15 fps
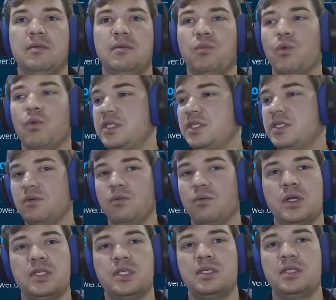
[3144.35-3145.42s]
Once
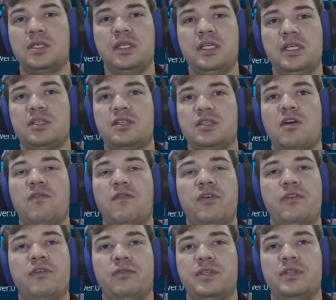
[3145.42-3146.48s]
the lease is
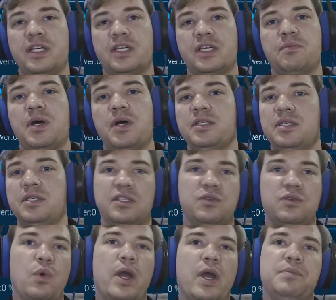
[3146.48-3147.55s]
over, 6 months, it's
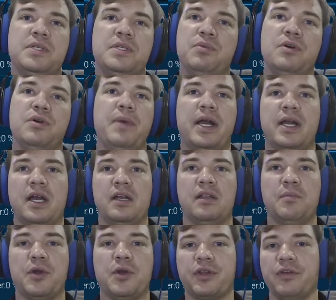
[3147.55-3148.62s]
wiped and put back onto the
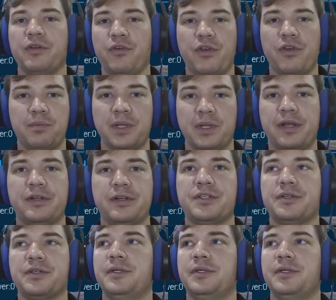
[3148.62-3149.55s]
market for other players.